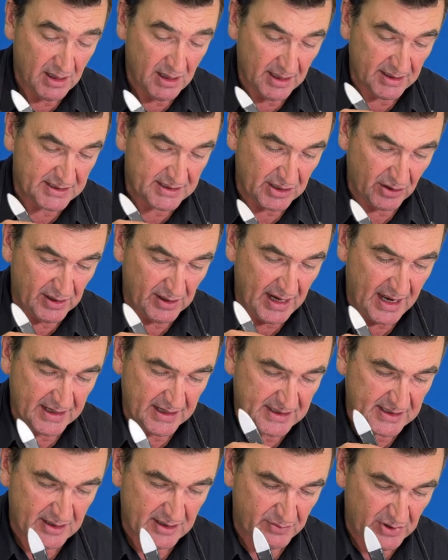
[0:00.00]
So it
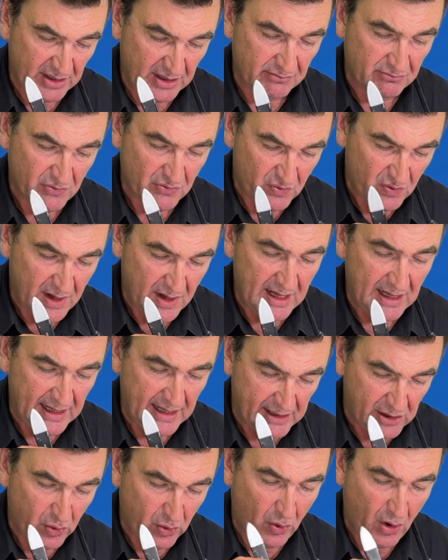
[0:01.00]
has to be really
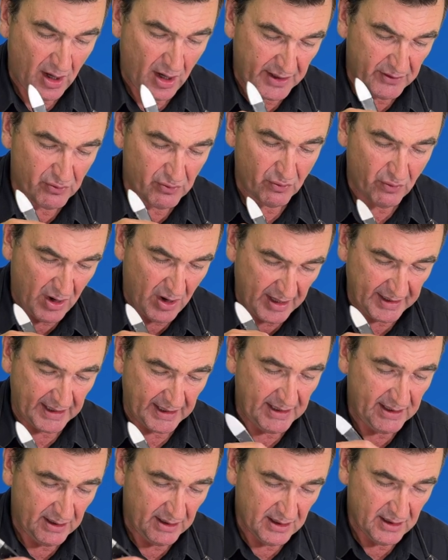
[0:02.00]
quite
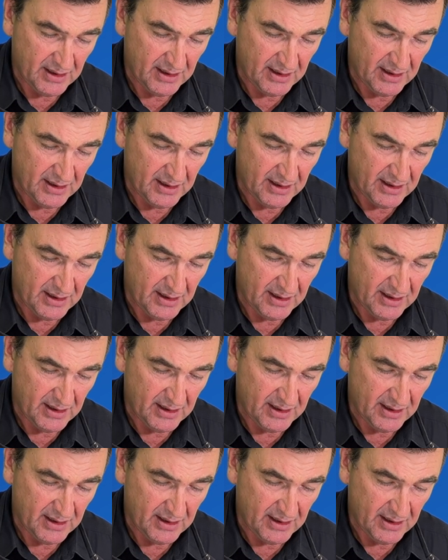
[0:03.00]
runny